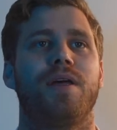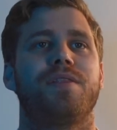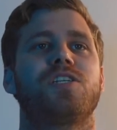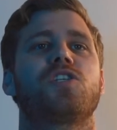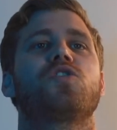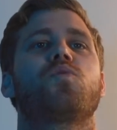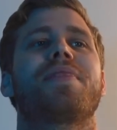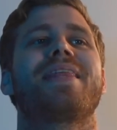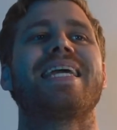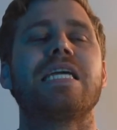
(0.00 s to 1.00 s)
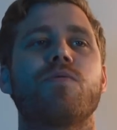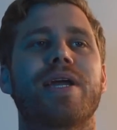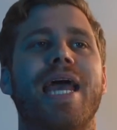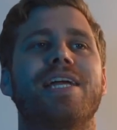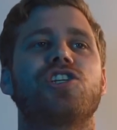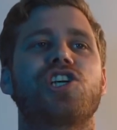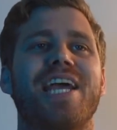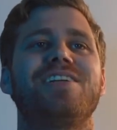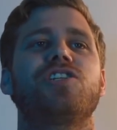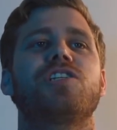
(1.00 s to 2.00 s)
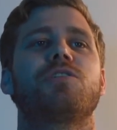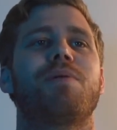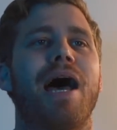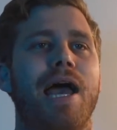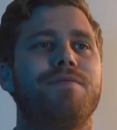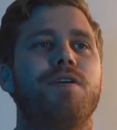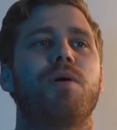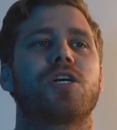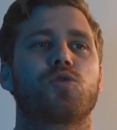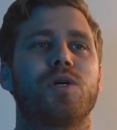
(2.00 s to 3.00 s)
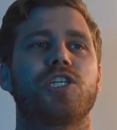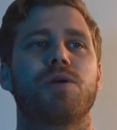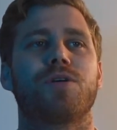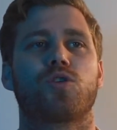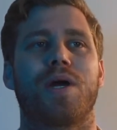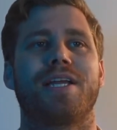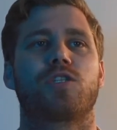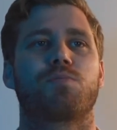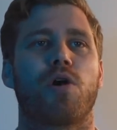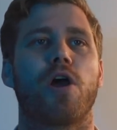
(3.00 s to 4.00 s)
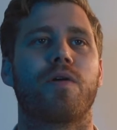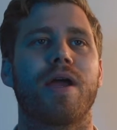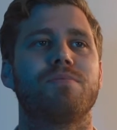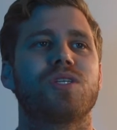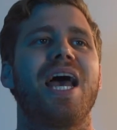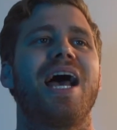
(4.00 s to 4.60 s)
This is when the hearing aid changes its behavior by switching between its programs